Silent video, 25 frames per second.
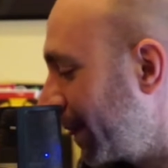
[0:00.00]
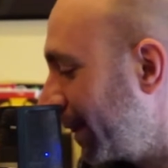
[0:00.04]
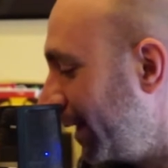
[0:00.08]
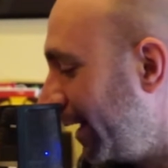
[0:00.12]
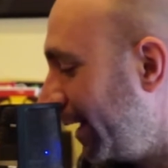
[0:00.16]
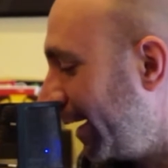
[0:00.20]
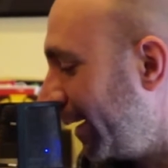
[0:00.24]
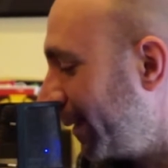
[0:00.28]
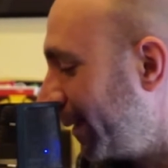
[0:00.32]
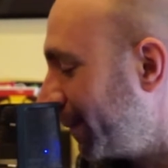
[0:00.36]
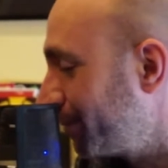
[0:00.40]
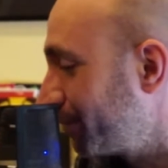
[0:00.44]

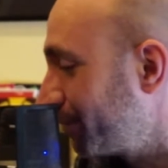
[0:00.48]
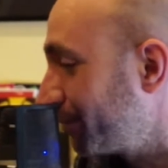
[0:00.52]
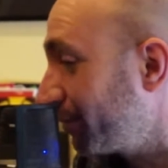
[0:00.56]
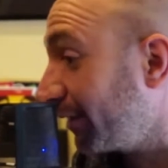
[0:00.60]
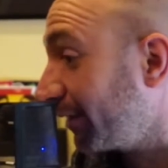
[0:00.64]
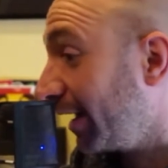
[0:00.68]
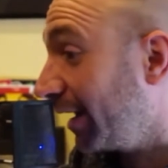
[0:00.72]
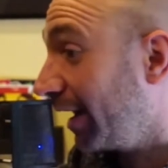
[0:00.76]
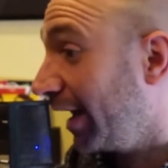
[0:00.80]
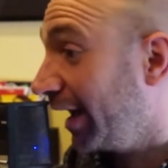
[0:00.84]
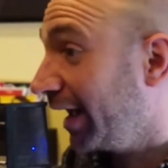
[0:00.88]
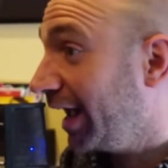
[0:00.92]
Yeah.
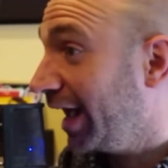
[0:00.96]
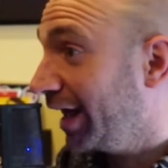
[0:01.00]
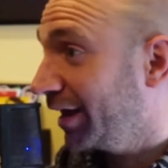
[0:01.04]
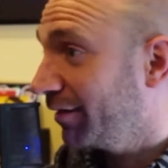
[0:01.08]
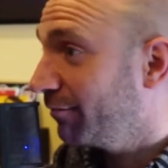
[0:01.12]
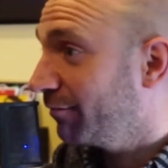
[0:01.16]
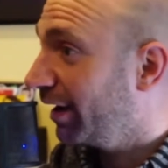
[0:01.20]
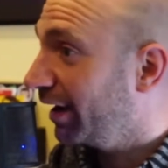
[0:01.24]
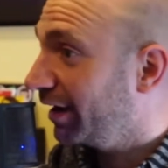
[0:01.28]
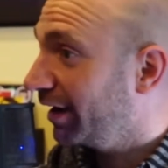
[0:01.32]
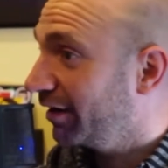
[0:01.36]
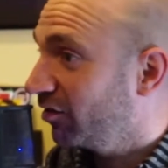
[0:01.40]
Again,
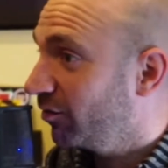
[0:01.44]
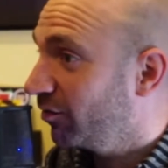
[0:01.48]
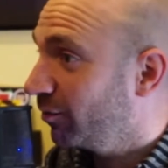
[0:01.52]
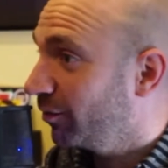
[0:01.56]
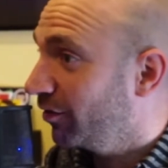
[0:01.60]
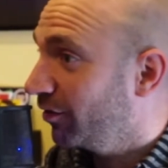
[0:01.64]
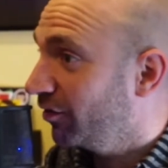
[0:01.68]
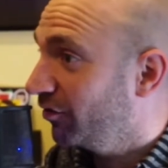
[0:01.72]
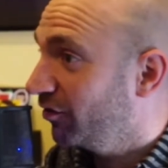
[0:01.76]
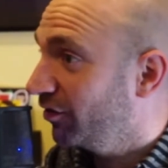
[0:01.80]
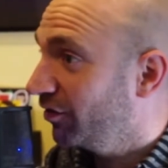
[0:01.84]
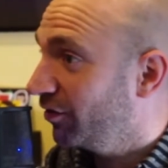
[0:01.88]
my
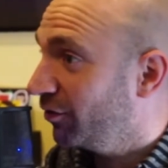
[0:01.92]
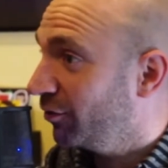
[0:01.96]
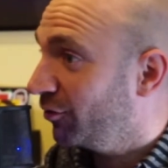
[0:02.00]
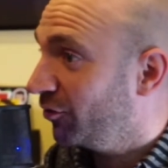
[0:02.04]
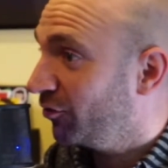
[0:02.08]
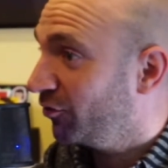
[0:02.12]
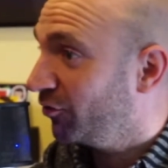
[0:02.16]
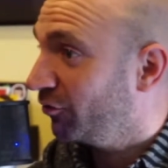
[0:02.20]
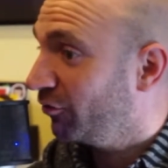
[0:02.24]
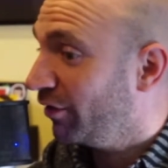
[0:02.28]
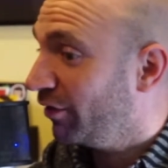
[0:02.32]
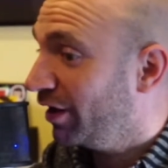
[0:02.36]
conspiracy
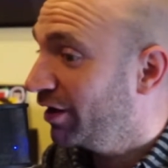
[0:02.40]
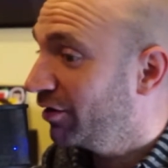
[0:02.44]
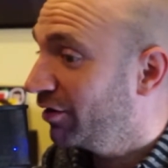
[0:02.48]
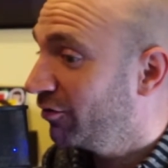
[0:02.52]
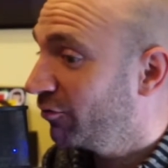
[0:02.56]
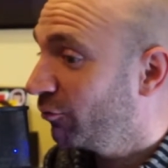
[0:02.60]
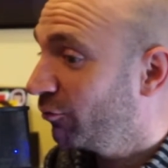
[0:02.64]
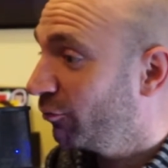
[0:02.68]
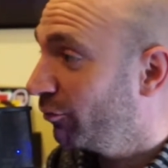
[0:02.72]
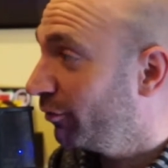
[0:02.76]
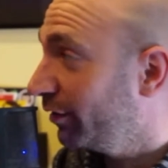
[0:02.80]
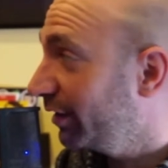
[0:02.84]
theorist friend
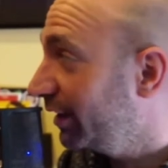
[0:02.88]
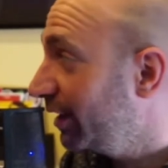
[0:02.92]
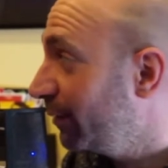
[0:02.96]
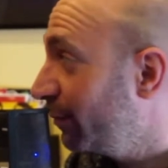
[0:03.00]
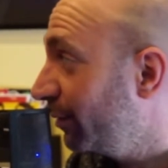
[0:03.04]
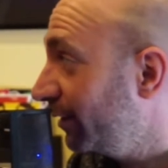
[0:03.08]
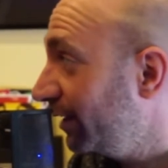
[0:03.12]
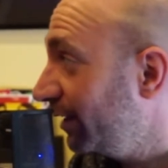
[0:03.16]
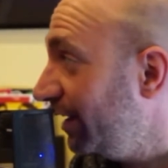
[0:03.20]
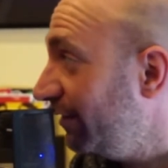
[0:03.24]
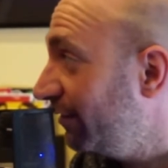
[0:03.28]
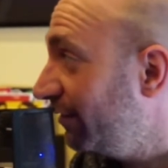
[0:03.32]
really
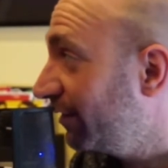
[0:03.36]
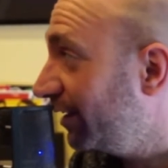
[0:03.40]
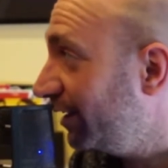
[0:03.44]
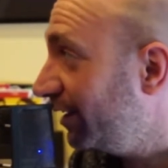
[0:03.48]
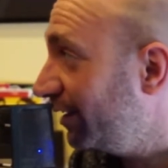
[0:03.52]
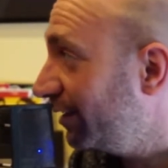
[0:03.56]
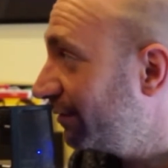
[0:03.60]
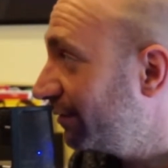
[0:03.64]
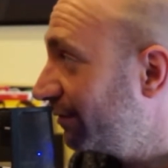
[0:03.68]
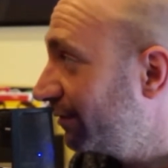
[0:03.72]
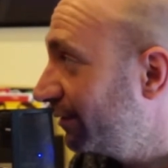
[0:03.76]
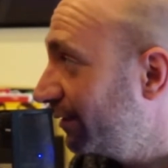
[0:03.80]
believed it.